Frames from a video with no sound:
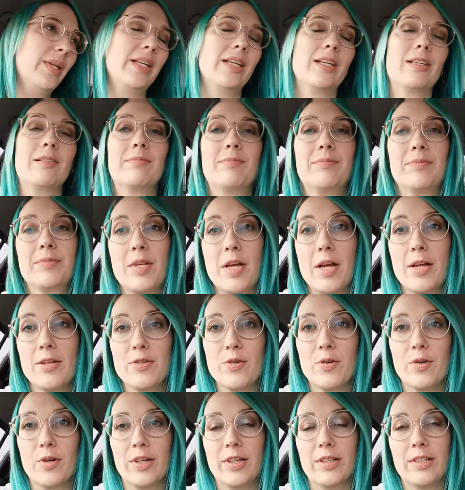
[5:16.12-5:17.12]
yeah,
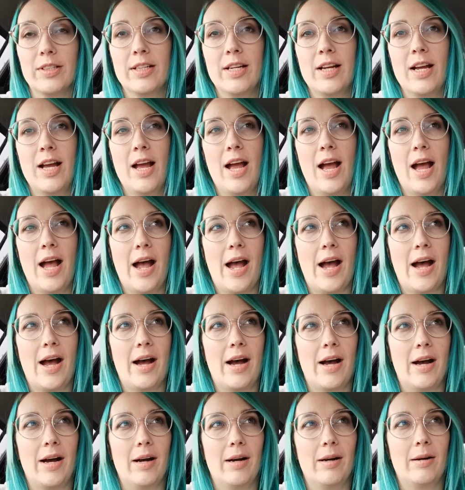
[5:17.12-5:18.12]
it's all good.
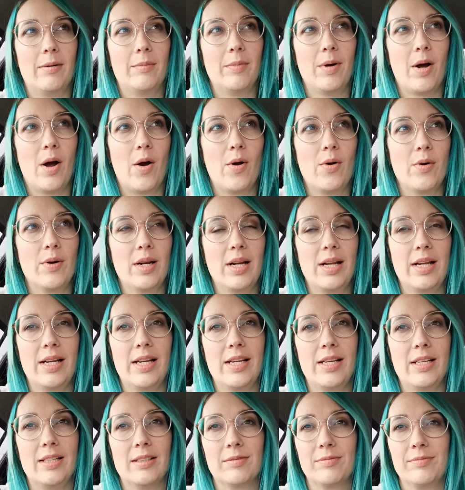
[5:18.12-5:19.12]

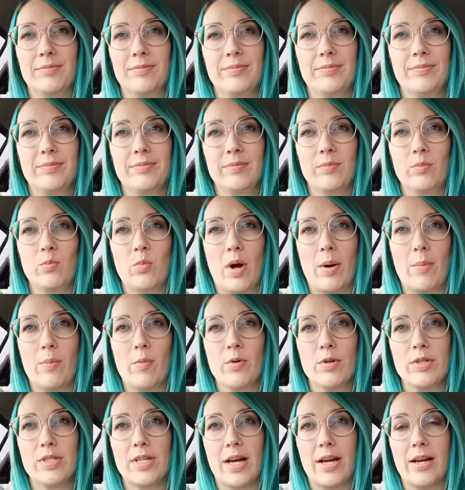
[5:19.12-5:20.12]
Only one
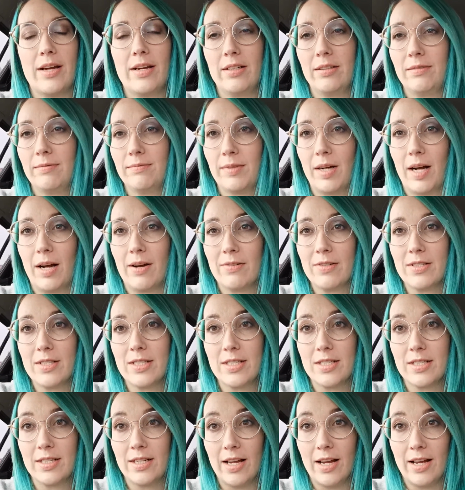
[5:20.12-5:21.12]
more day
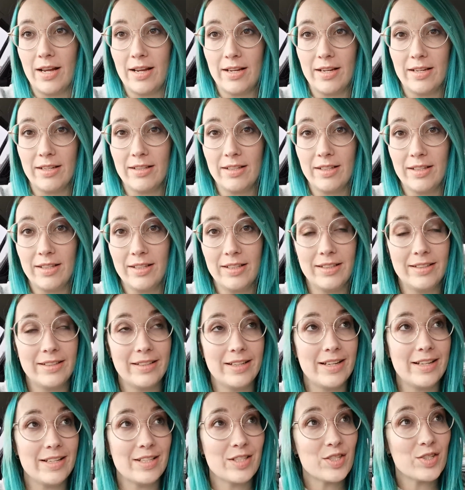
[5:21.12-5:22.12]
after today and
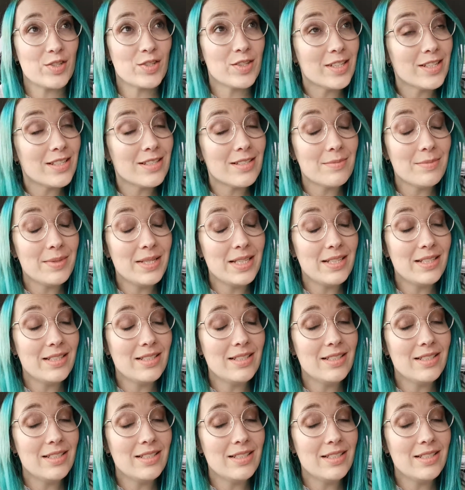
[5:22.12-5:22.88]
then it's Christmas.